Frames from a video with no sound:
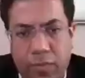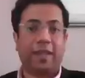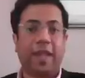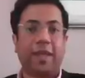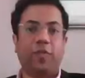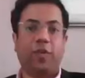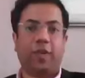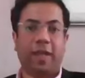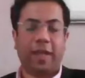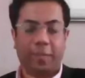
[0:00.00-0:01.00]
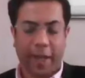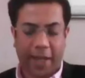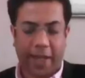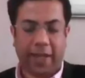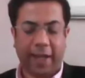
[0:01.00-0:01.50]
Thank you for
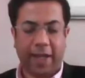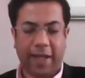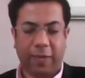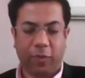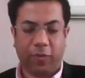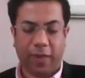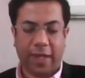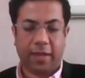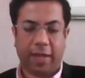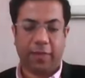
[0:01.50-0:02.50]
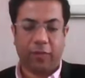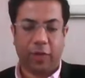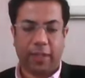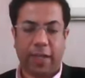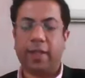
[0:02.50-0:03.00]
explaining it, and that was very
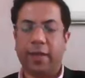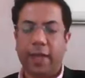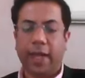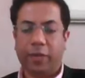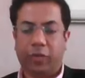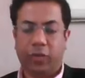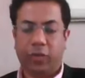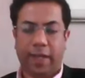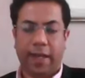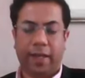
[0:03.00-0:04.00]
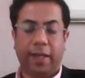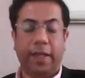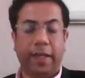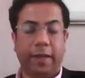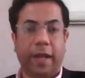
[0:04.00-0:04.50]
insightful. That, as you said, that
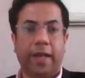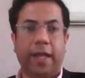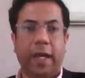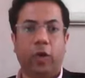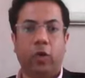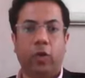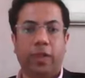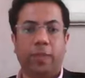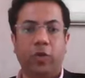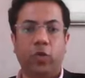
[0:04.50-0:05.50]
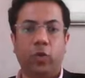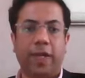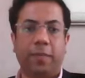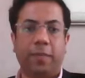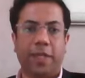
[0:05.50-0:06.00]
right now some UK
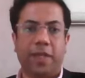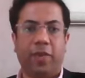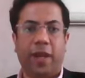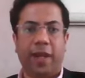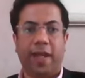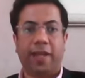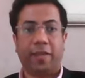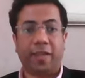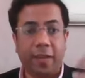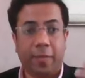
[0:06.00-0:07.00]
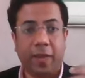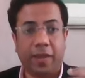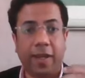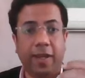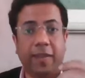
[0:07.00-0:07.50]
companies are trading at a
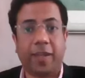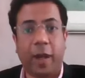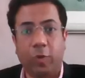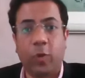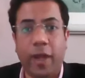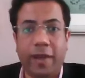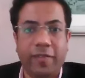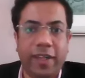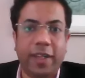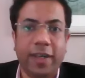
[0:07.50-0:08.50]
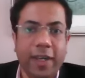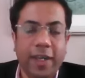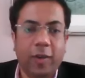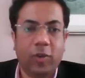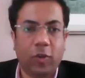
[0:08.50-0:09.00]
60% discount to NAV.
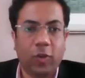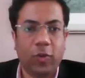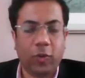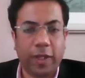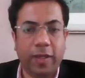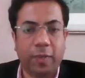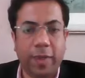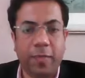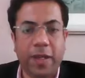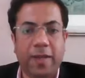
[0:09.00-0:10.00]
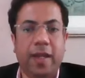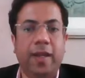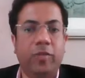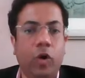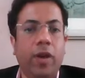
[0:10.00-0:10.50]
So it means that
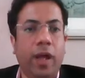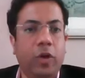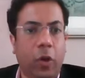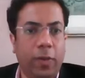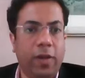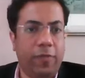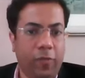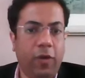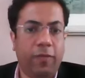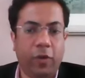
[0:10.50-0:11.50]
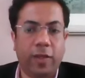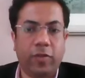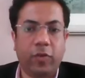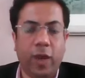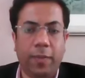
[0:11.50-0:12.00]
it's not uncommon for this
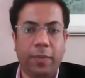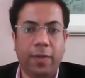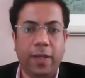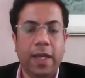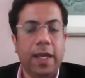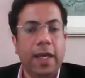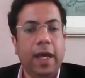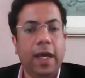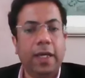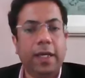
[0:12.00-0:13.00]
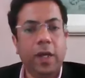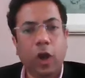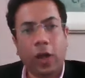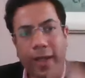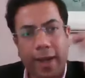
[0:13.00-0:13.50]
to happen.
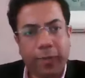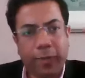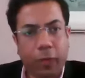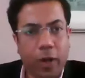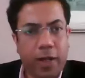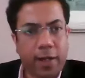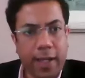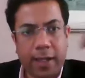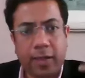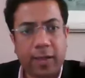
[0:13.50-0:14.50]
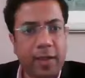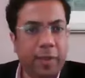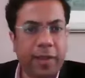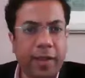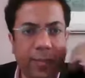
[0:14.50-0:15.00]
Georg, on that point, like
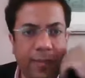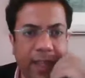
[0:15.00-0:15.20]
60% is a massive discount.